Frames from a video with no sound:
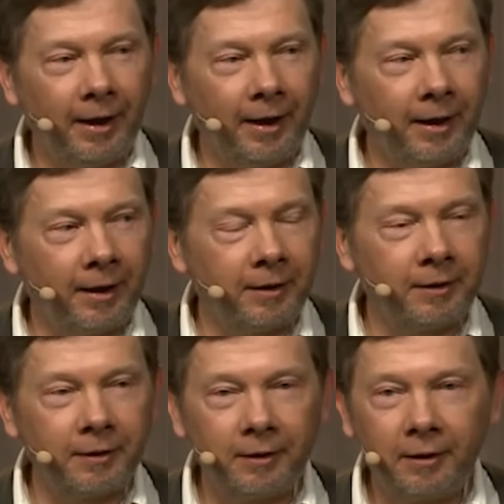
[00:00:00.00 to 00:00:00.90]

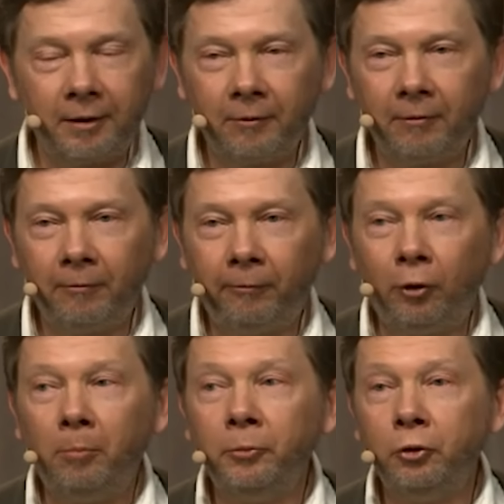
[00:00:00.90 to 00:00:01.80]
And
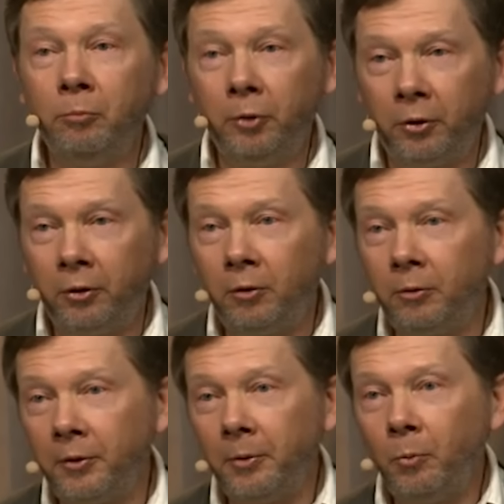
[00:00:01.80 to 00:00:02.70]
from
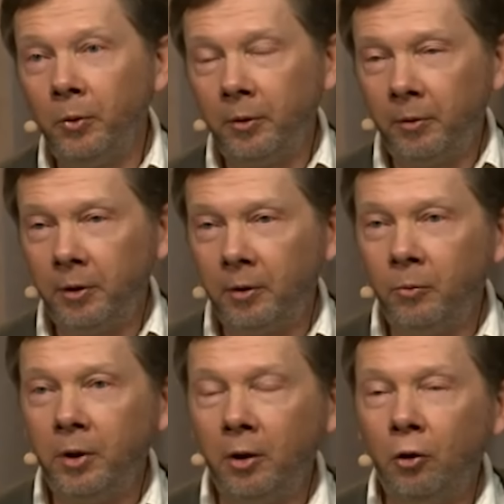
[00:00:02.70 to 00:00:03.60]
tomorrow, uh,
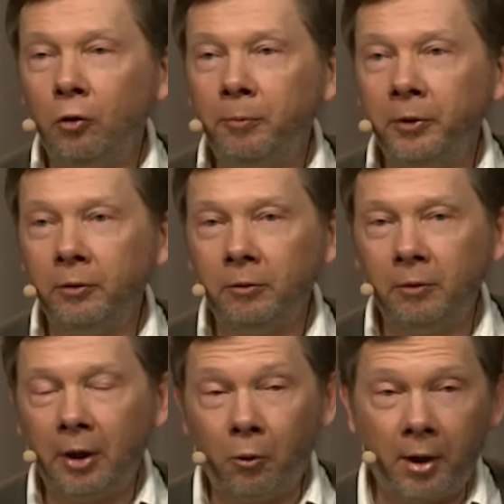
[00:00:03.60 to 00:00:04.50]
we are open,
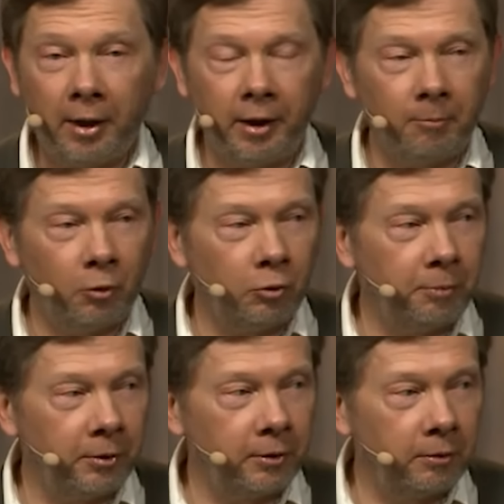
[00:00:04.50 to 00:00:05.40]
or I am
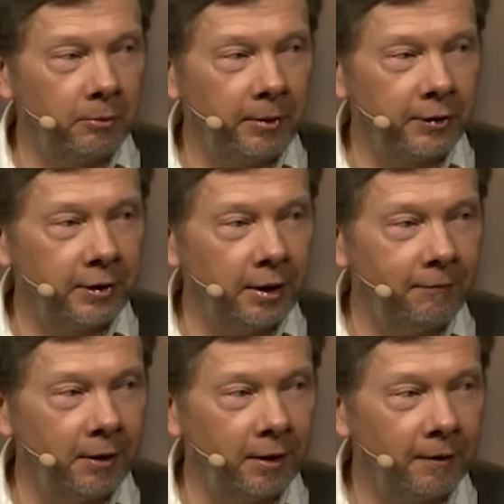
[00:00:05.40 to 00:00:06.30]
open to
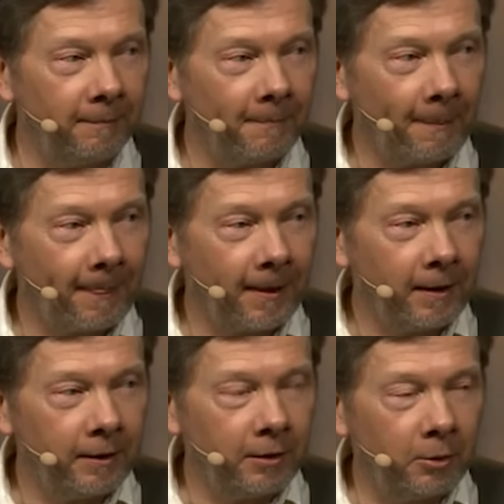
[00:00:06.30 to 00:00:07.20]
receiving
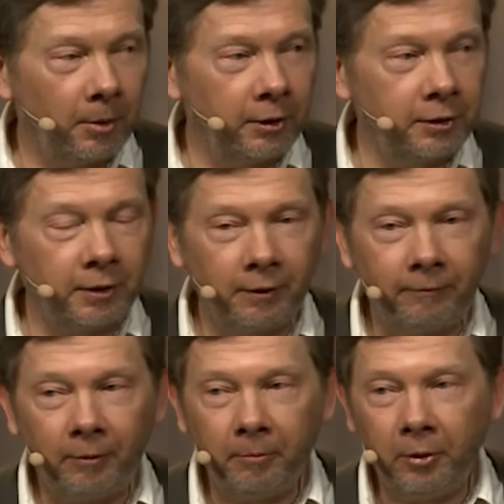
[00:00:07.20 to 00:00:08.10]
questions
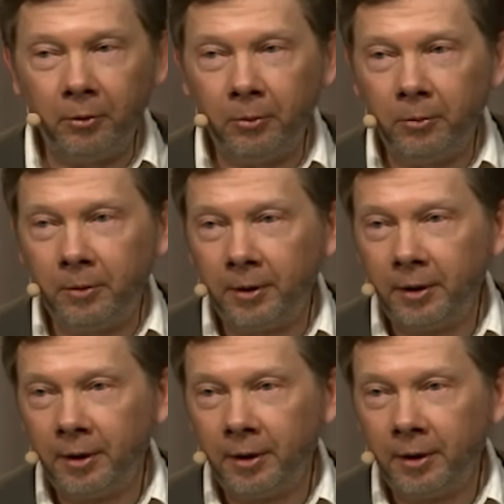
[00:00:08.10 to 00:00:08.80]
from you